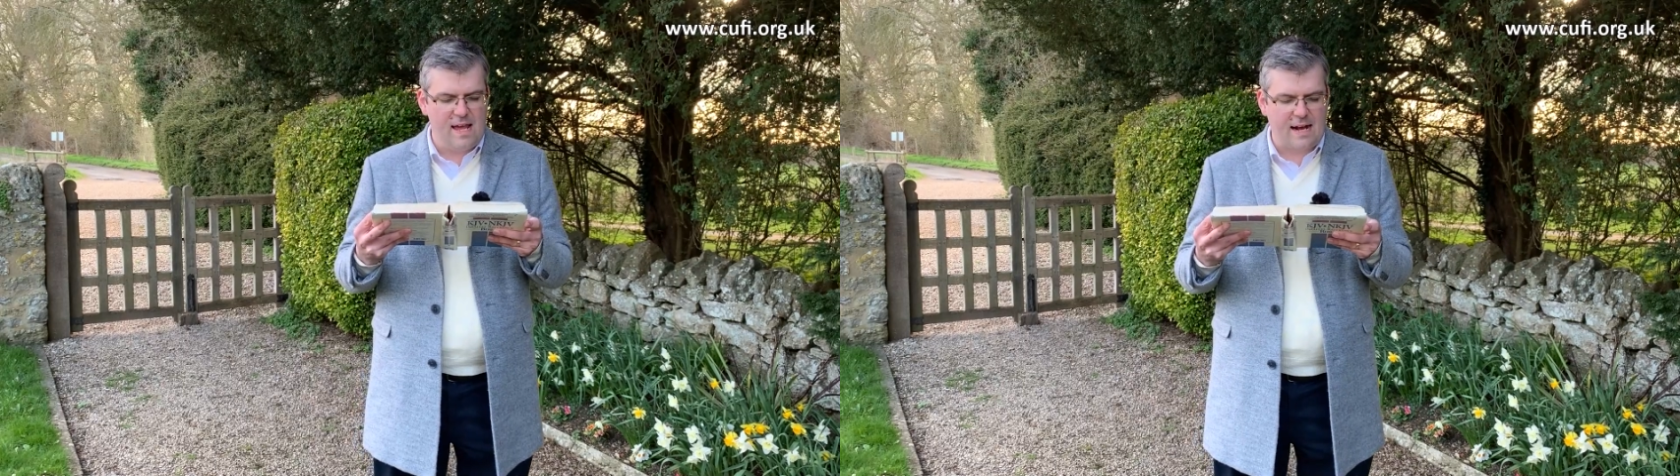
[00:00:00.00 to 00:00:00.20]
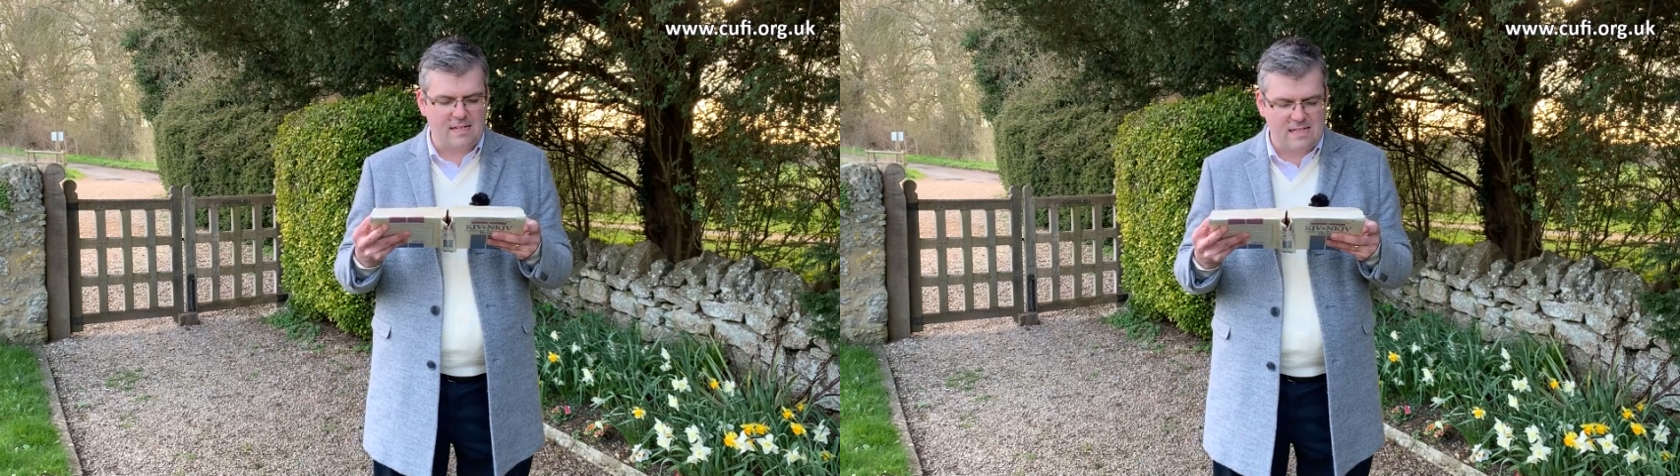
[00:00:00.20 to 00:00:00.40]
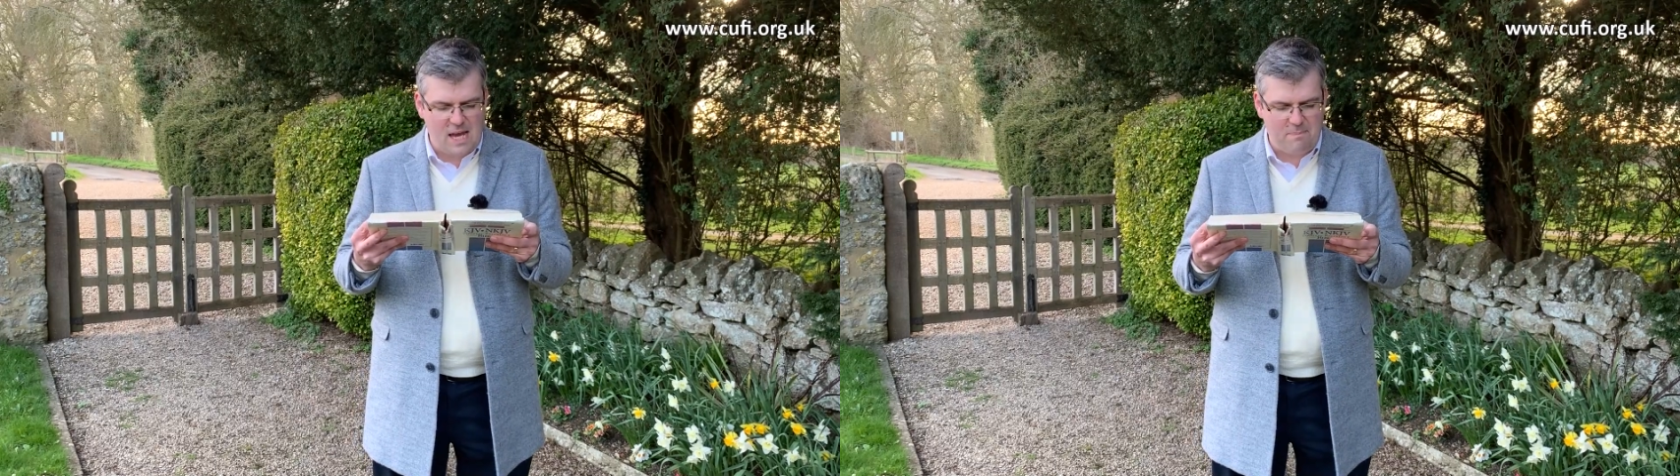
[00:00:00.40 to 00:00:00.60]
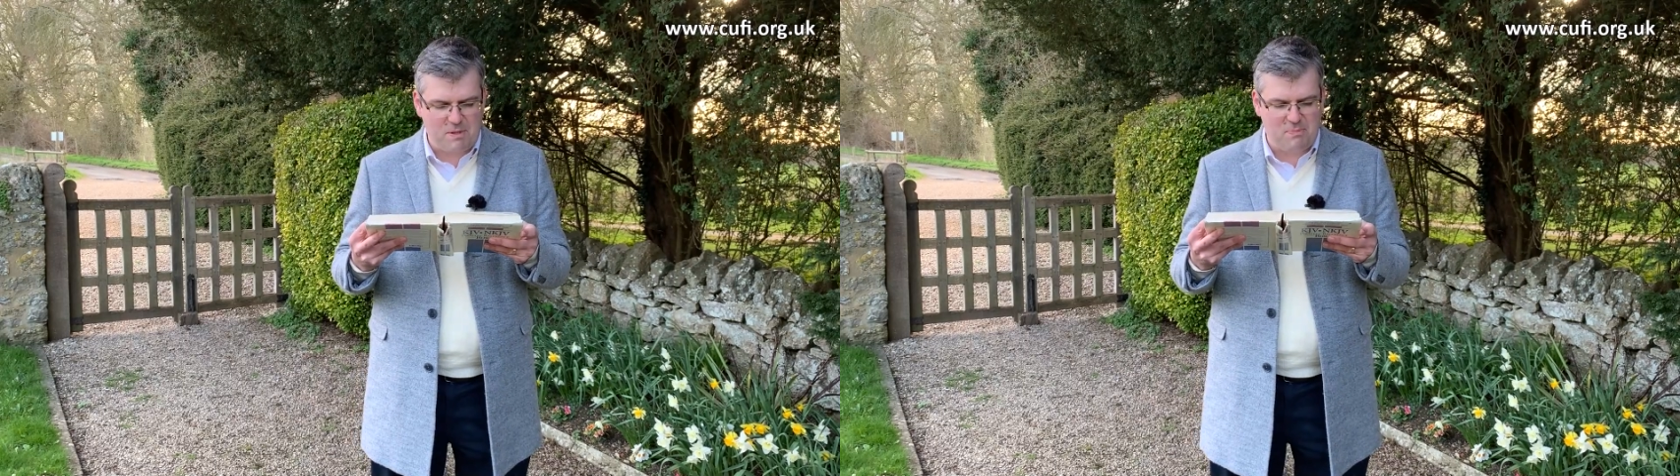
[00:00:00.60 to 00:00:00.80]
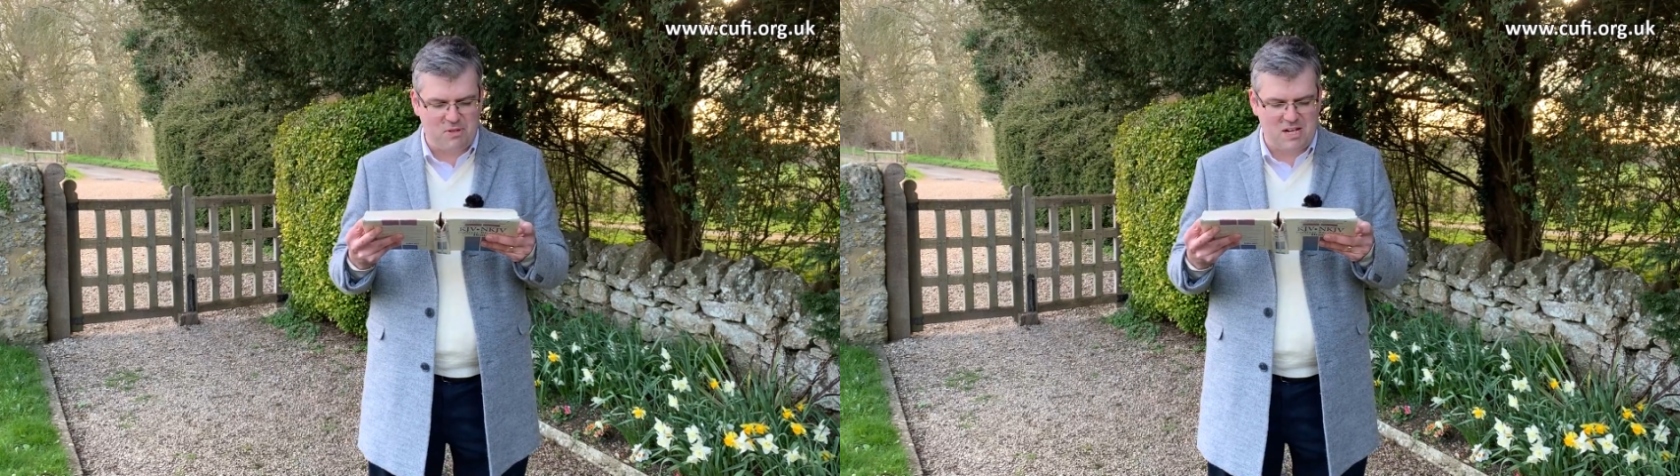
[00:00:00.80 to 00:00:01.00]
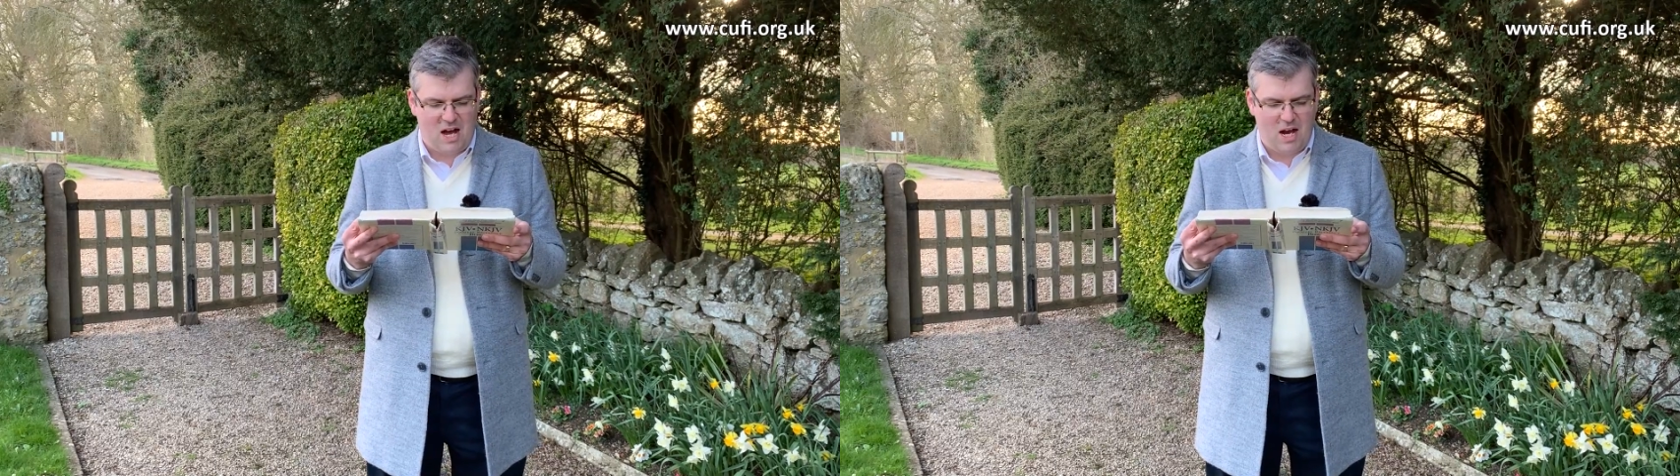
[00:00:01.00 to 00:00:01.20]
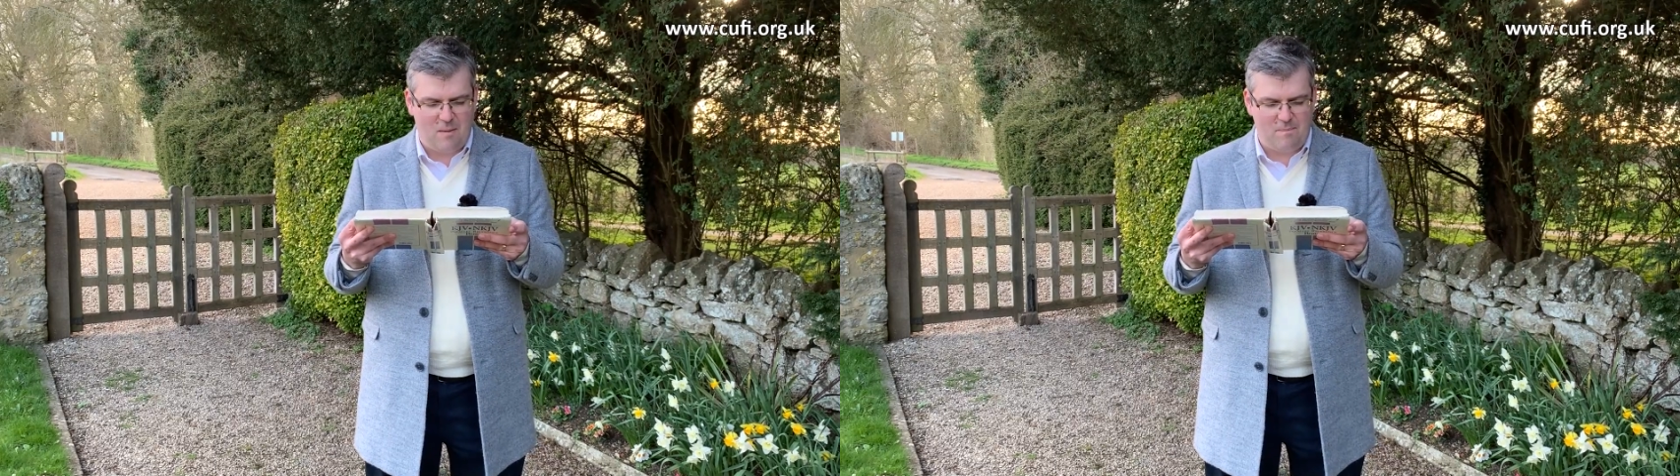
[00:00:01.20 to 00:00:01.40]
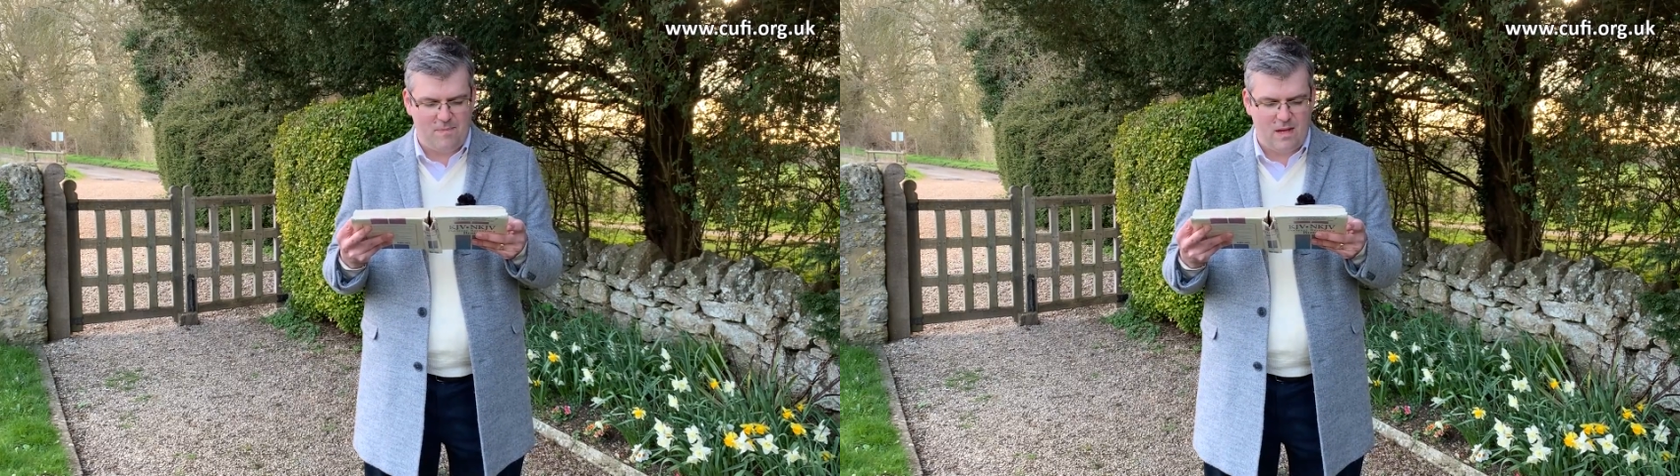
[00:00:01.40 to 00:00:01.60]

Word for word: acceptable time.